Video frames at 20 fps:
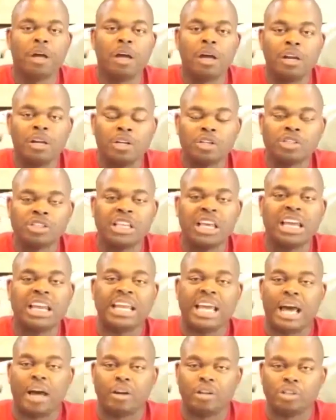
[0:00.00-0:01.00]

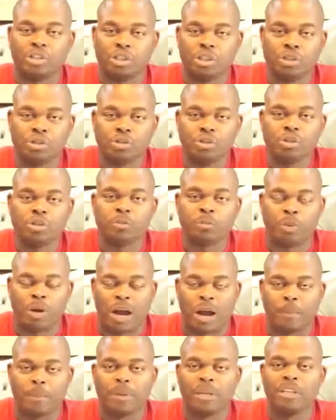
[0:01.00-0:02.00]
understanding how to choose
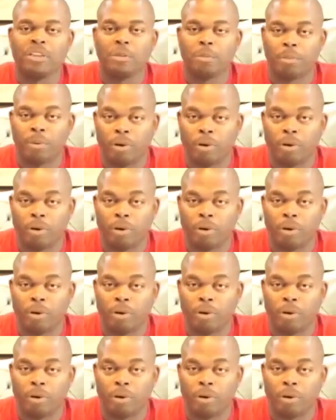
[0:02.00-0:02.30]
properly the